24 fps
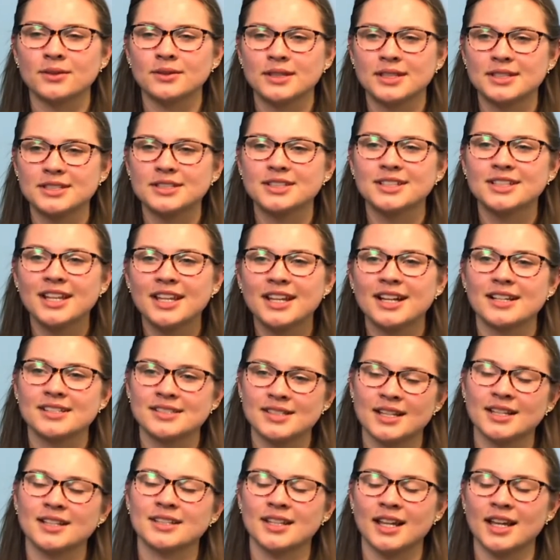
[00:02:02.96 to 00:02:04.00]
it's good that I
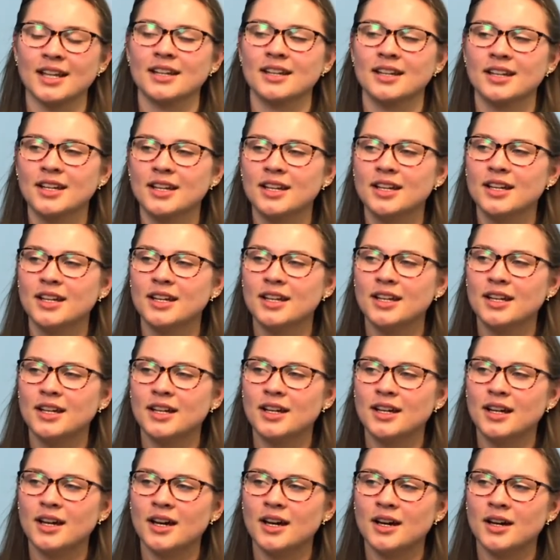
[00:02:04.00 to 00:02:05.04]
said it then.
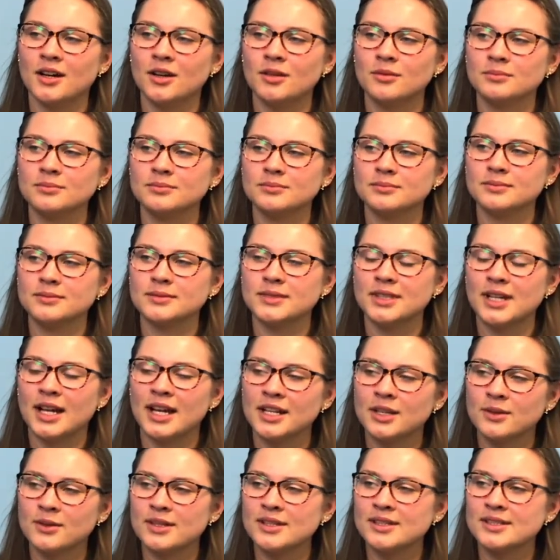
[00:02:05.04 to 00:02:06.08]

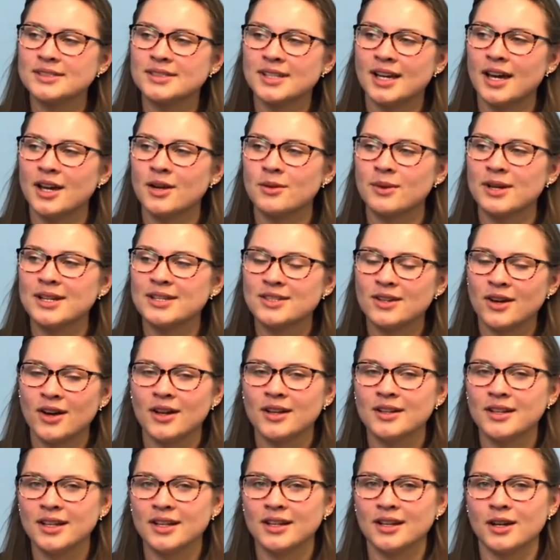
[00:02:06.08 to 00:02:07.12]
Anyways, I went
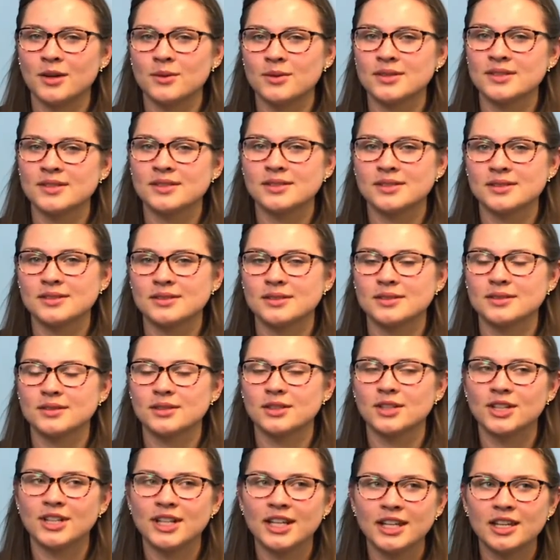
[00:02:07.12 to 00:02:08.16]
on and I was
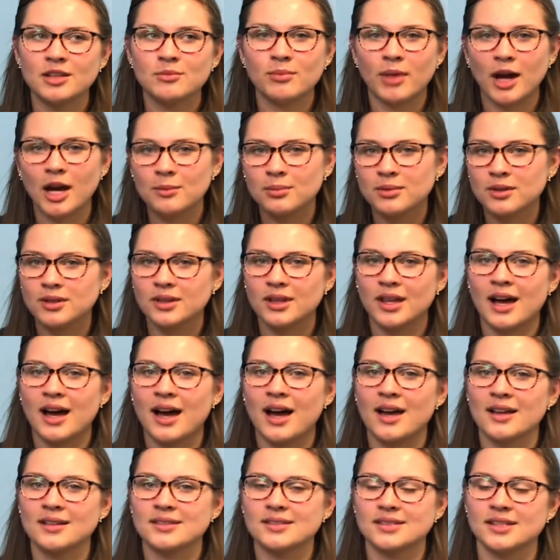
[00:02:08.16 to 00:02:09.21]
learning in Bible
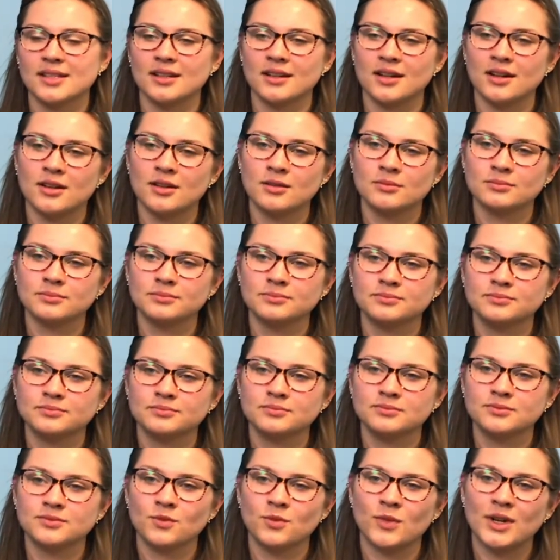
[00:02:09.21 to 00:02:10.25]
class and
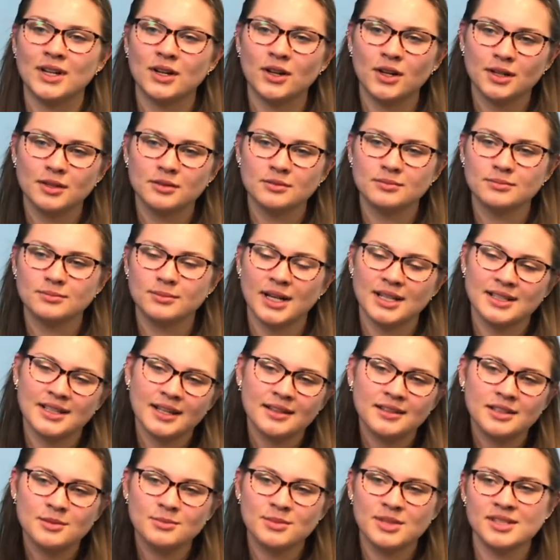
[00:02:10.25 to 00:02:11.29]
went on my
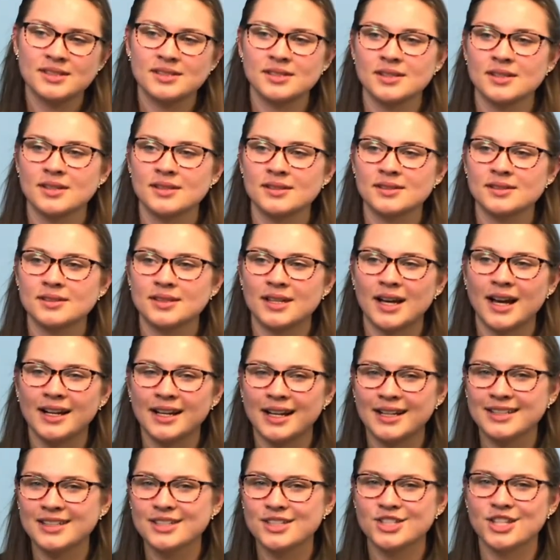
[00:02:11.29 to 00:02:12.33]
daily business.
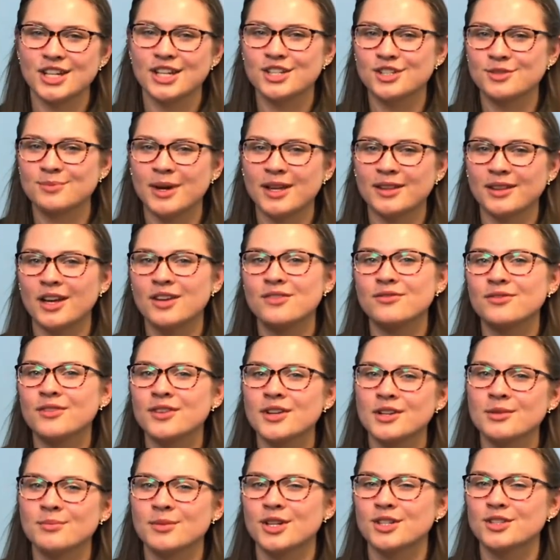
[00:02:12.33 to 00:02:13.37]
I didn't change my life
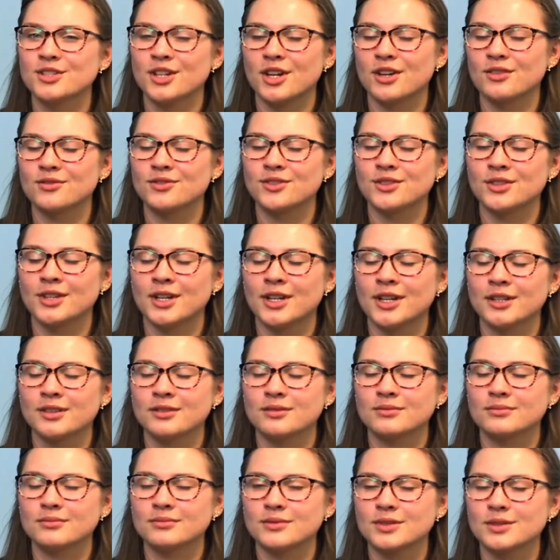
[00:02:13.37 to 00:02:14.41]
very much after I
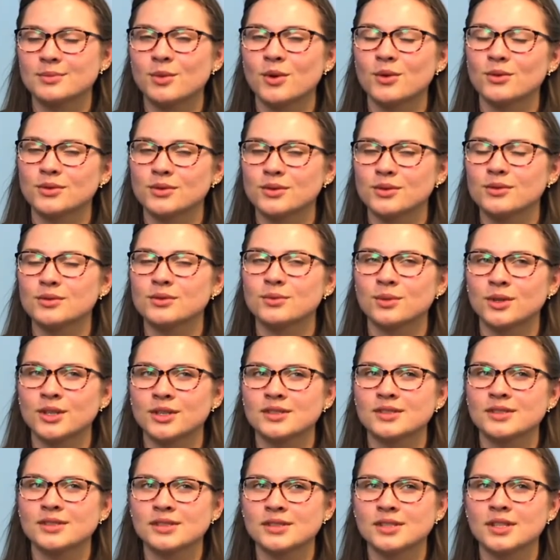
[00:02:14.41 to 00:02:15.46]
spoke those
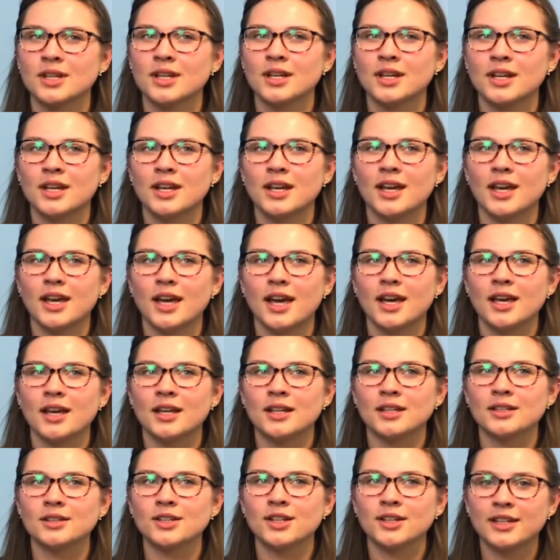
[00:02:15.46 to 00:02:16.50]
words.
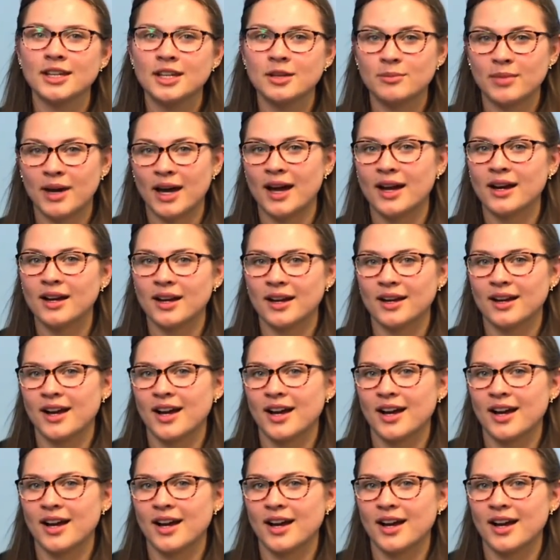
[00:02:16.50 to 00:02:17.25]
And looking back, I